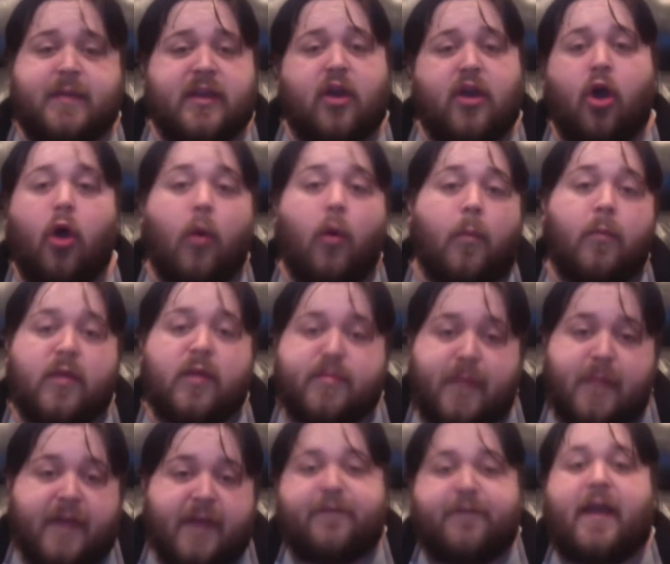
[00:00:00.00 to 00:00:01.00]
be home
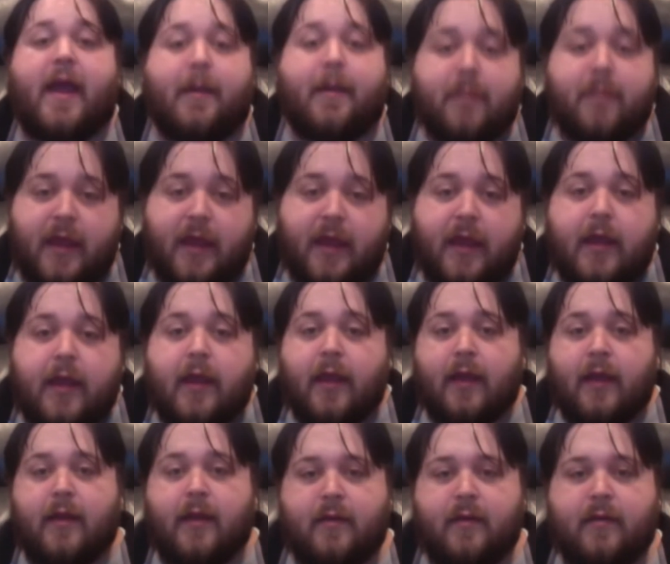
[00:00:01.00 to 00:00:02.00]
with my
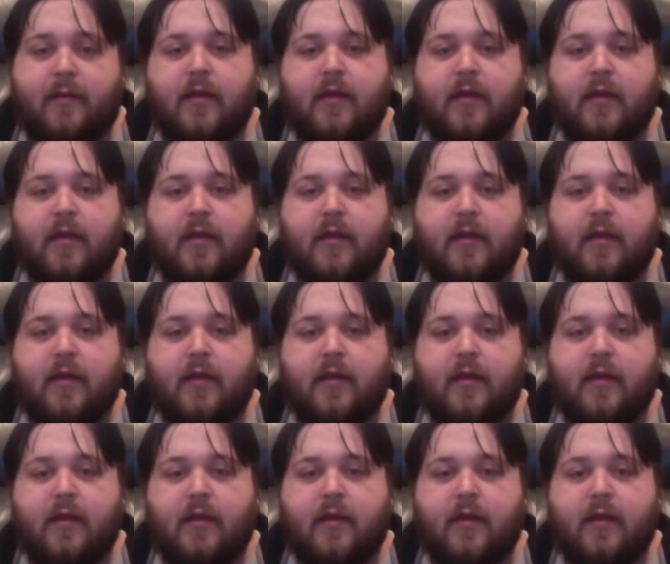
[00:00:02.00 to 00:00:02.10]
family and,